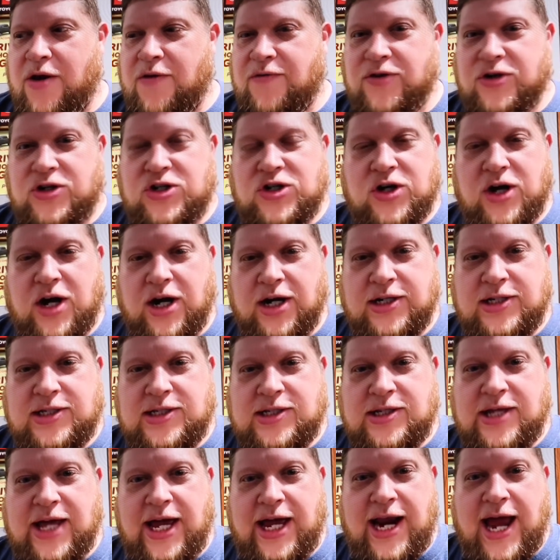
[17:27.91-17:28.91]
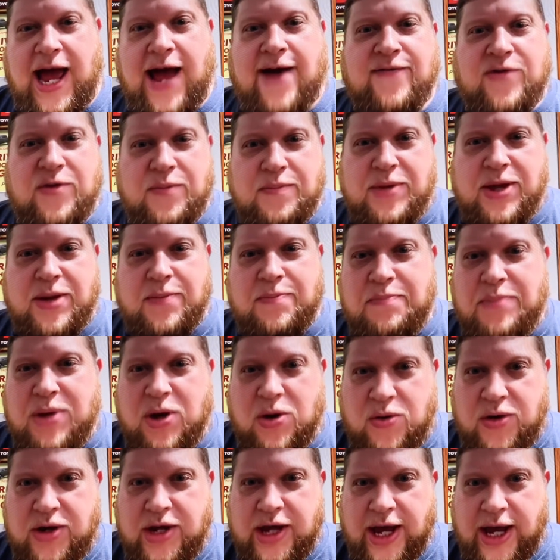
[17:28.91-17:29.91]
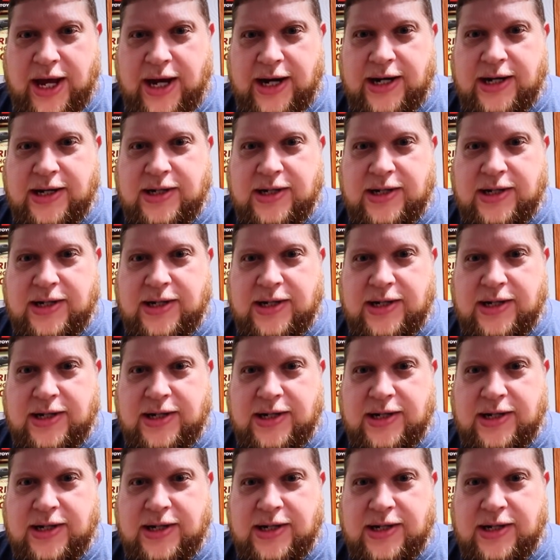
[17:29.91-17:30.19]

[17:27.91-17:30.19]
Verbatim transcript: over trucks that haven't been built yet.